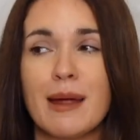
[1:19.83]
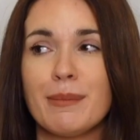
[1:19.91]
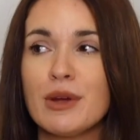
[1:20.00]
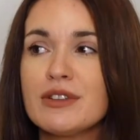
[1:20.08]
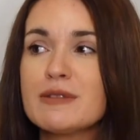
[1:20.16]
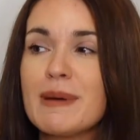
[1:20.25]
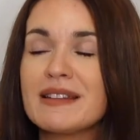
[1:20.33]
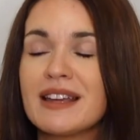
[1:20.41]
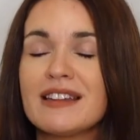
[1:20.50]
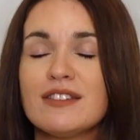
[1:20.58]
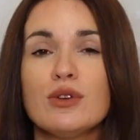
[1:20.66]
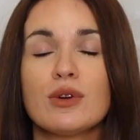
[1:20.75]
And Moses
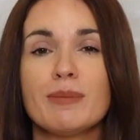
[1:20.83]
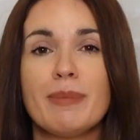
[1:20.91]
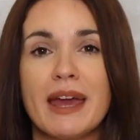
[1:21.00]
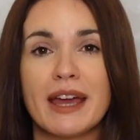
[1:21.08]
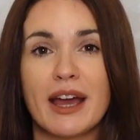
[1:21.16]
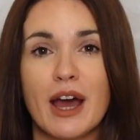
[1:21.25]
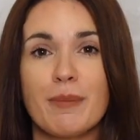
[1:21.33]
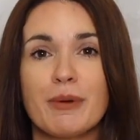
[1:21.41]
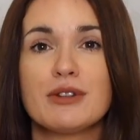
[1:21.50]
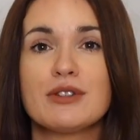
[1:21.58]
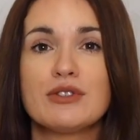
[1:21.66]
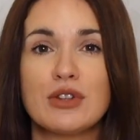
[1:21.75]
baskets you can pick up
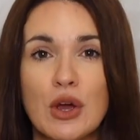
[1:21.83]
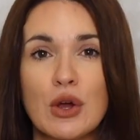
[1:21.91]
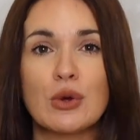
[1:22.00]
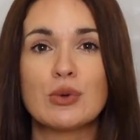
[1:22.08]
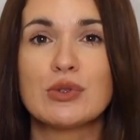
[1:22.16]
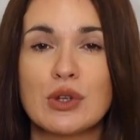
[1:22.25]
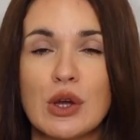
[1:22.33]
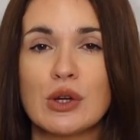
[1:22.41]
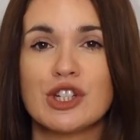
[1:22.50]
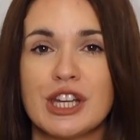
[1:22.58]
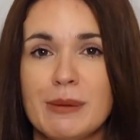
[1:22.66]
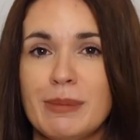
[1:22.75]
so
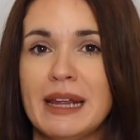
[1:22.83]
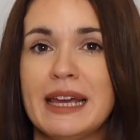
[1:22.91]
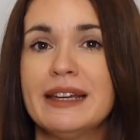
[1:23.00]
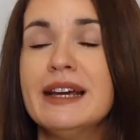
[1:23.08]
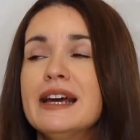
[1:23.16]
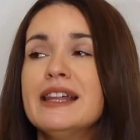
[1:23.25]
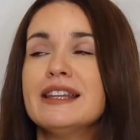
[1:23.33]
cheaply.